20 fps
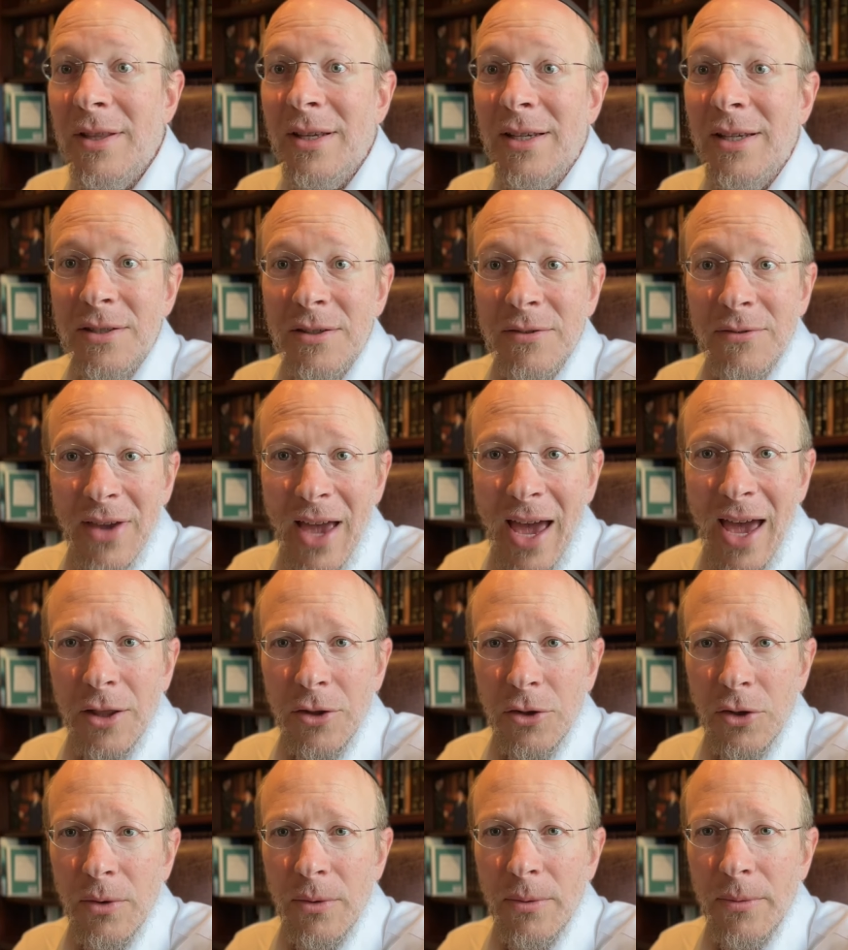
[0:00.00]
this
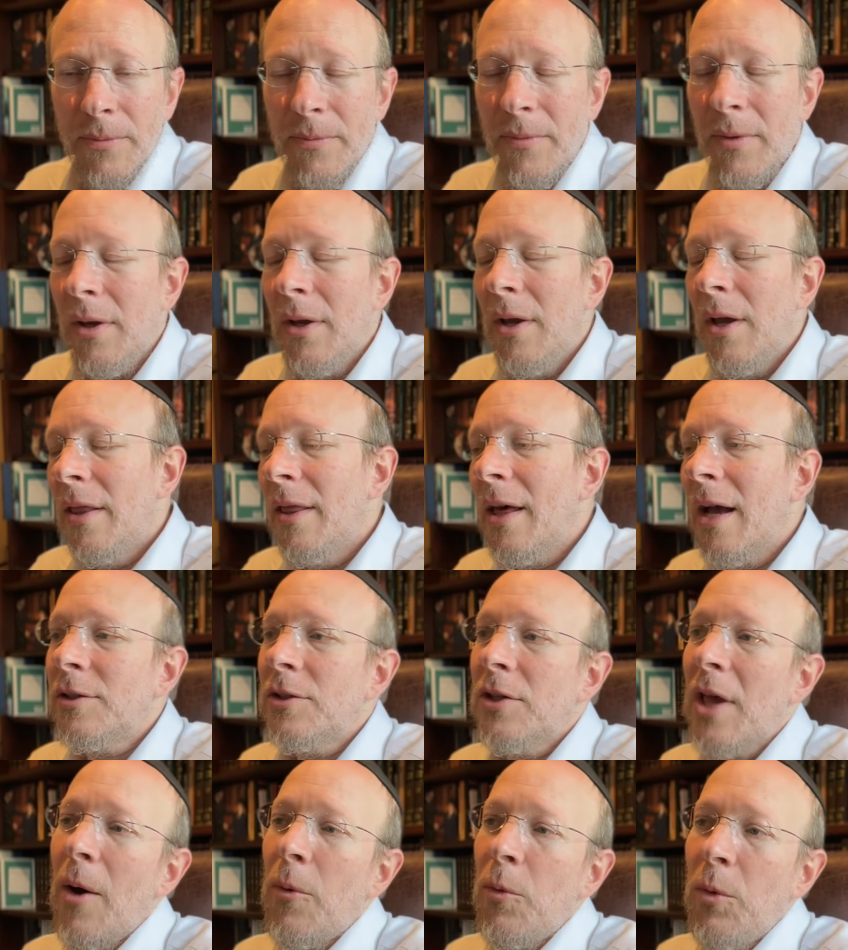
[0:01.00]
value. That's
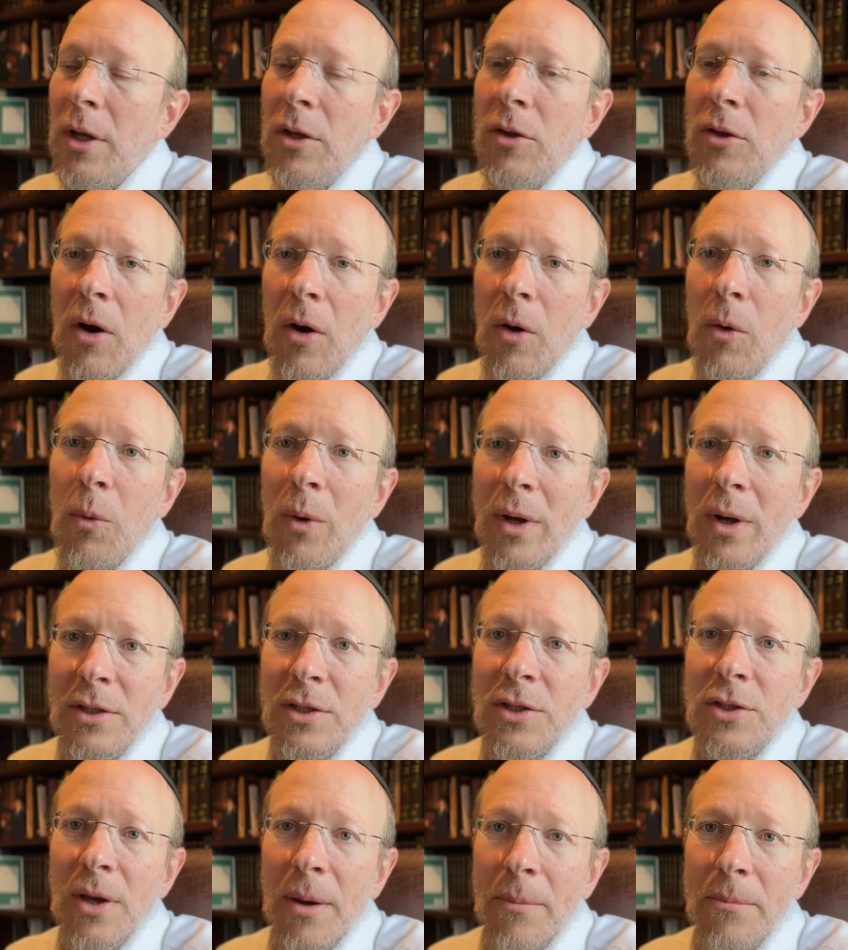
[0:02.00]
how we know when
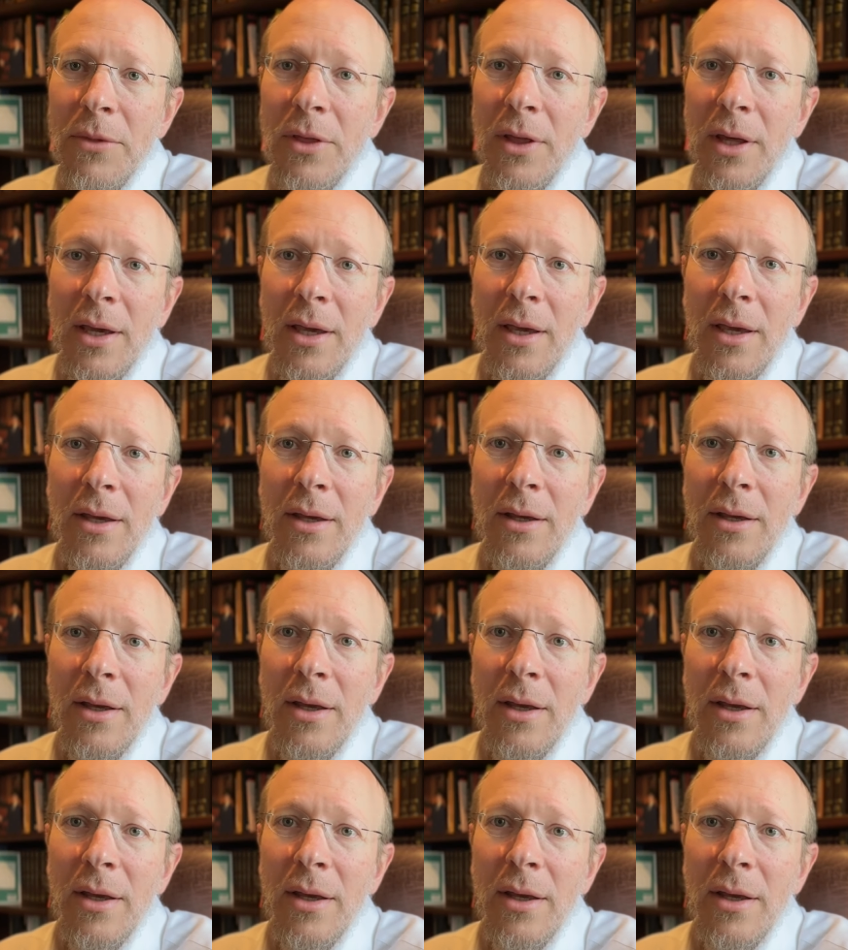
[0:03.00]
something